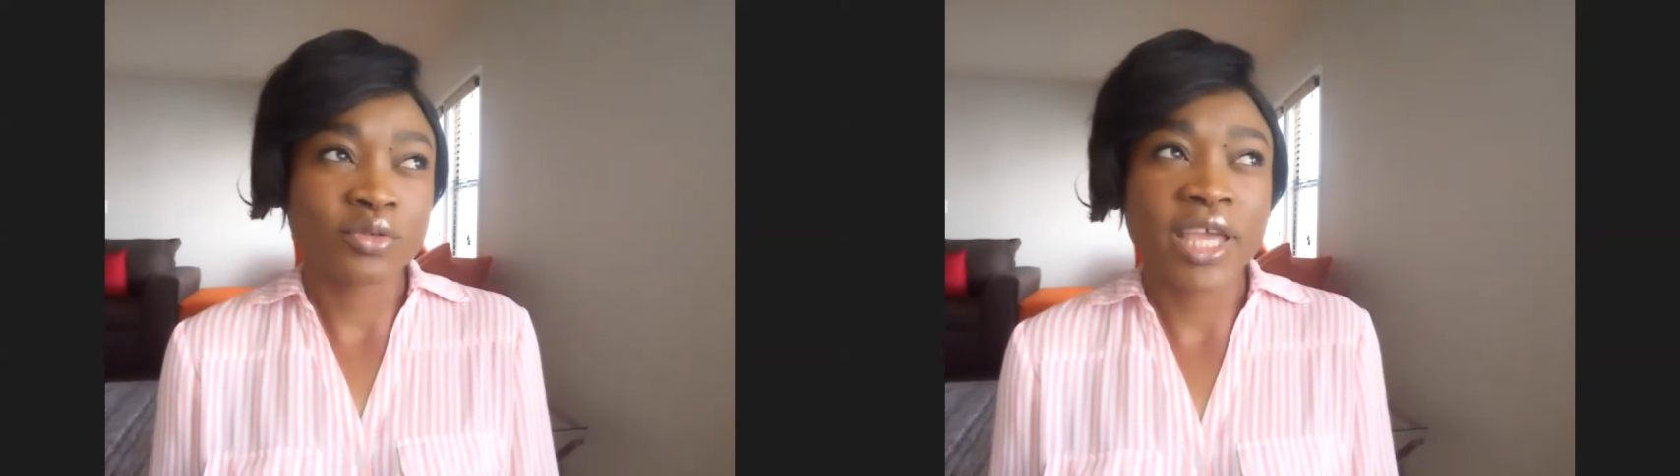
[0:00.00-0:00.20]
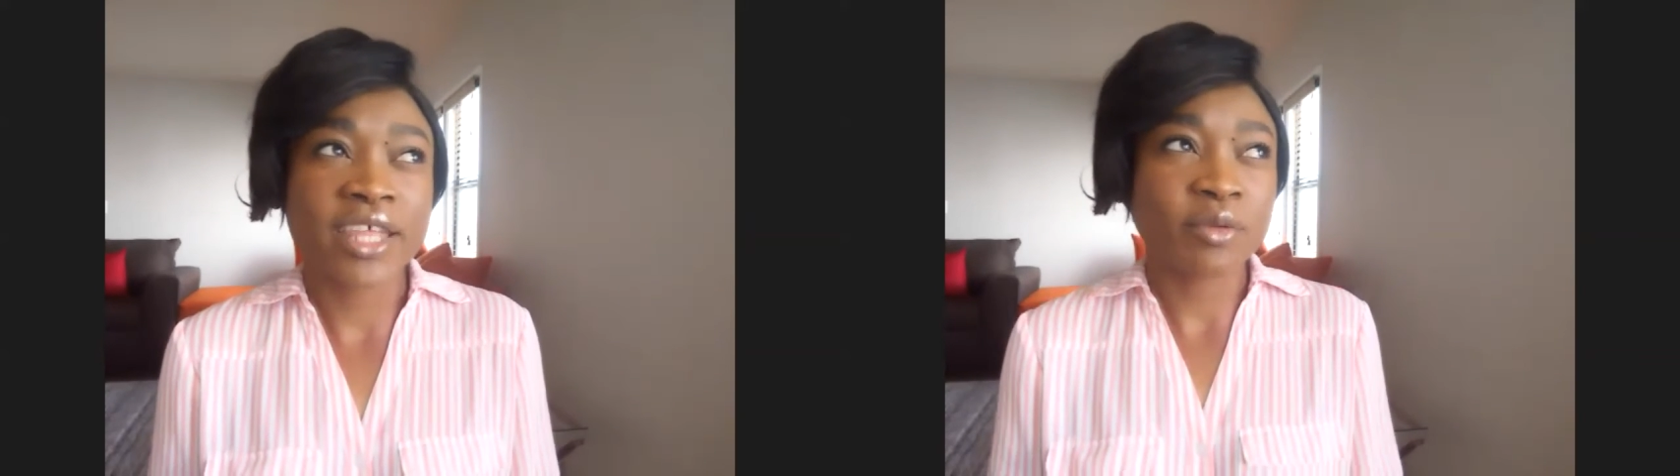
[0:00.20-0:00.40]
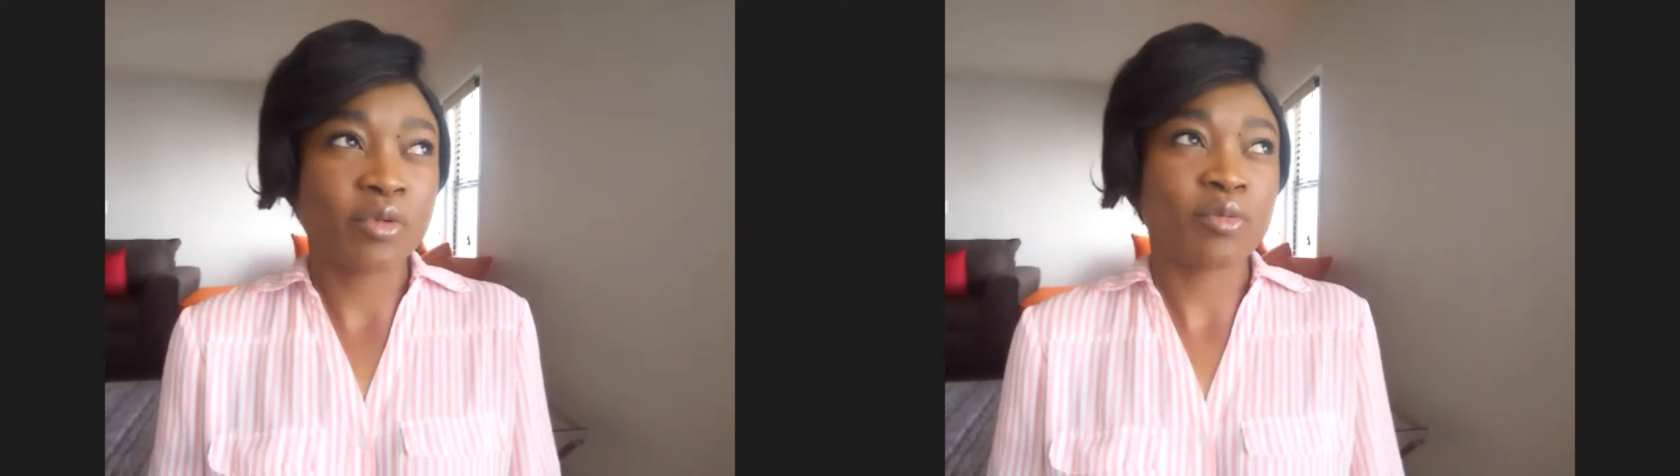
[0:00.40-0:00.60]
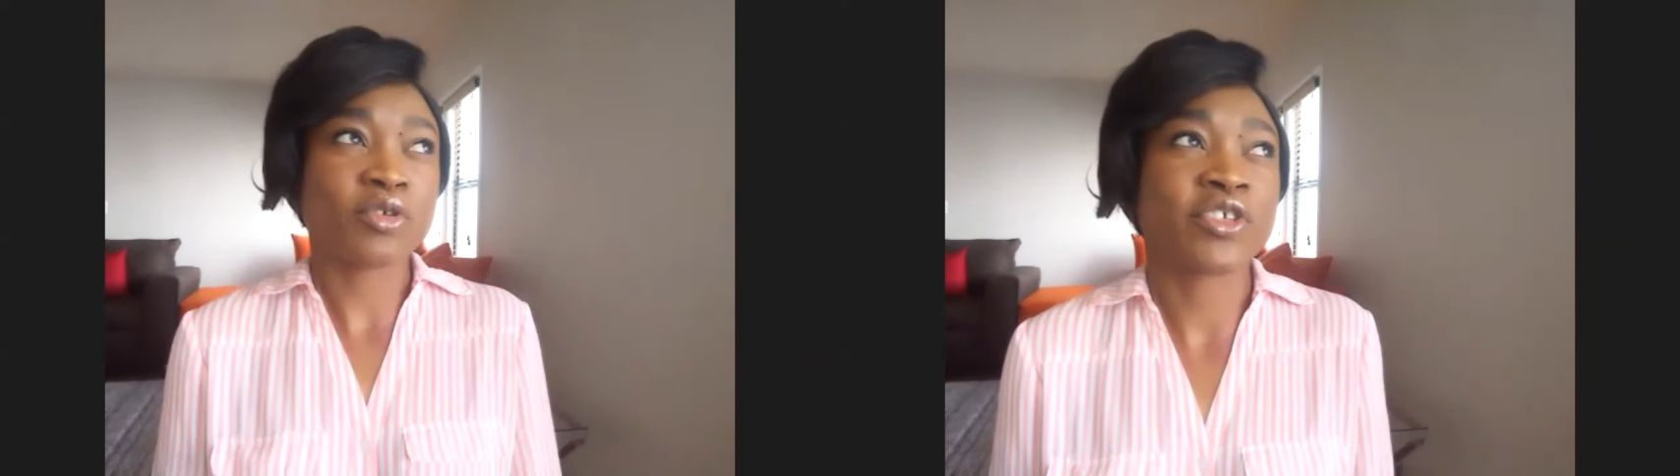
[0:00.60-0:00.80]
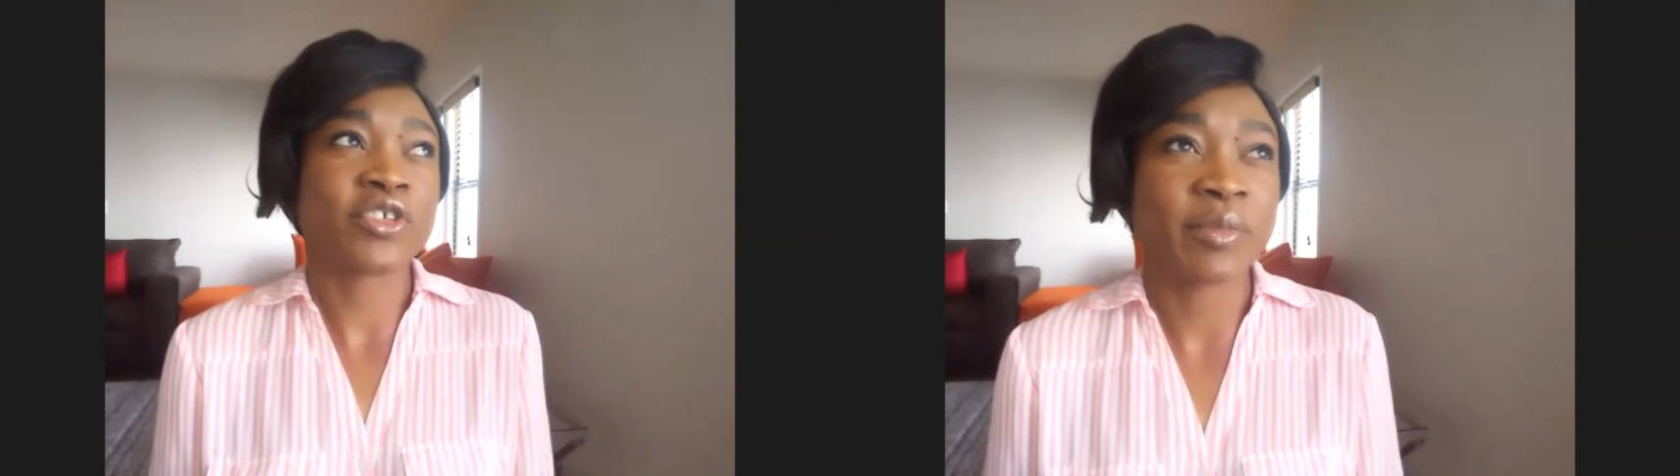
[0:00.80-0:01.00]
get a
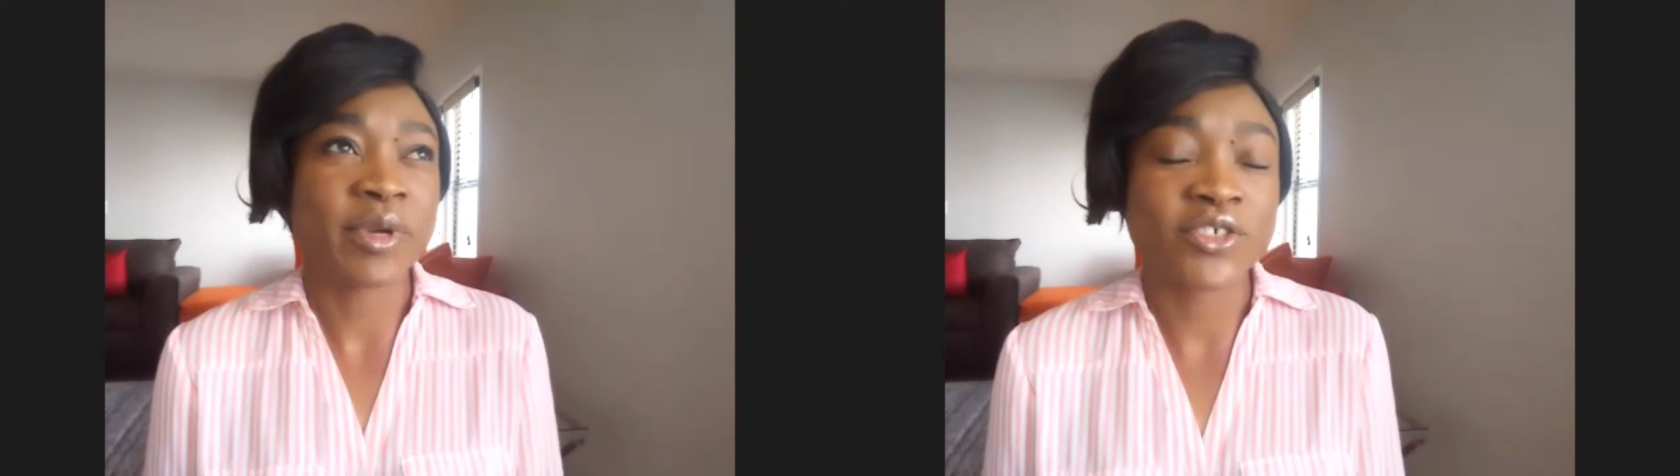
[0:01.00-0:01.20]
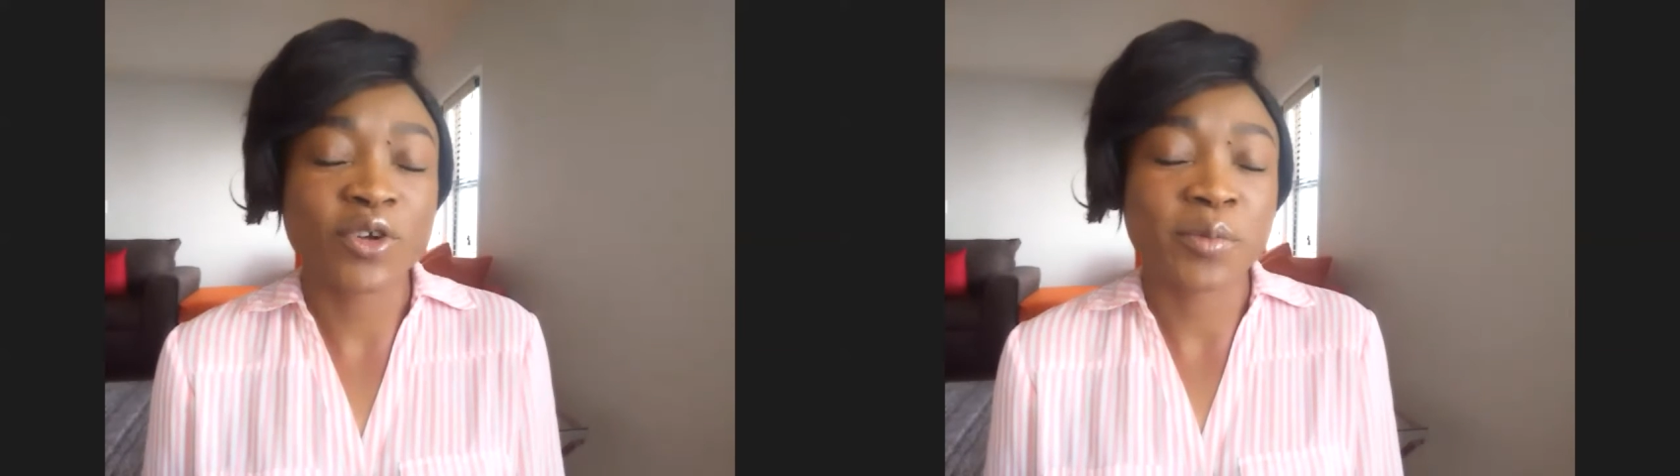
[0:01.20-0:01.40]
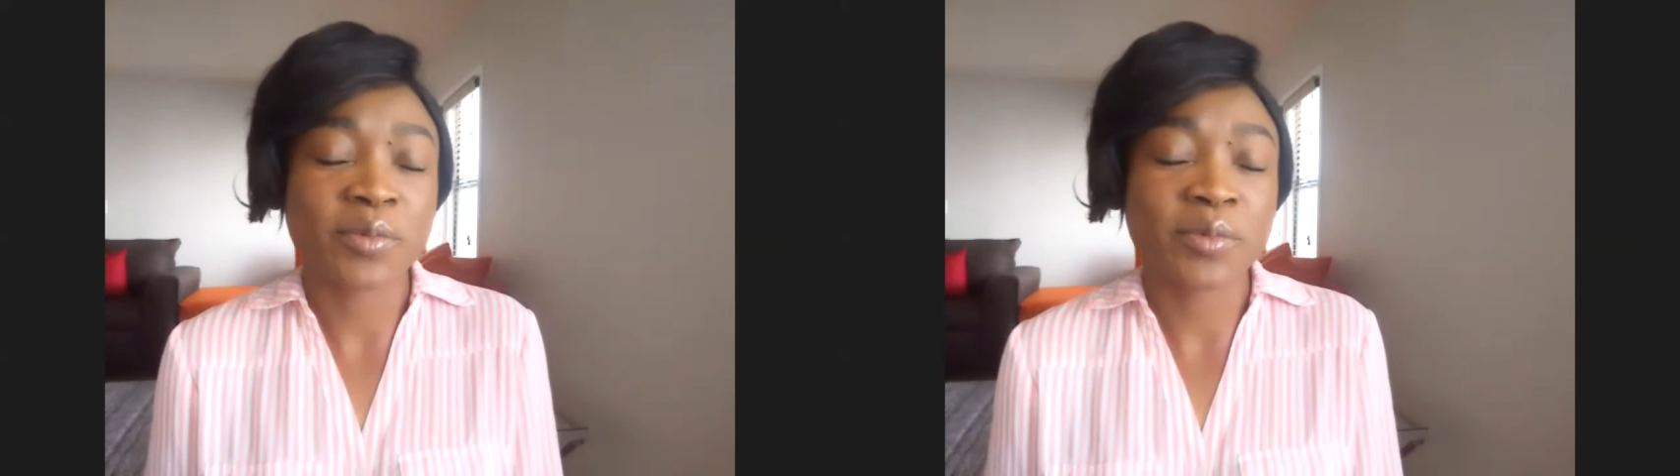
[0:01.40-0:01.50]
promotion on my job.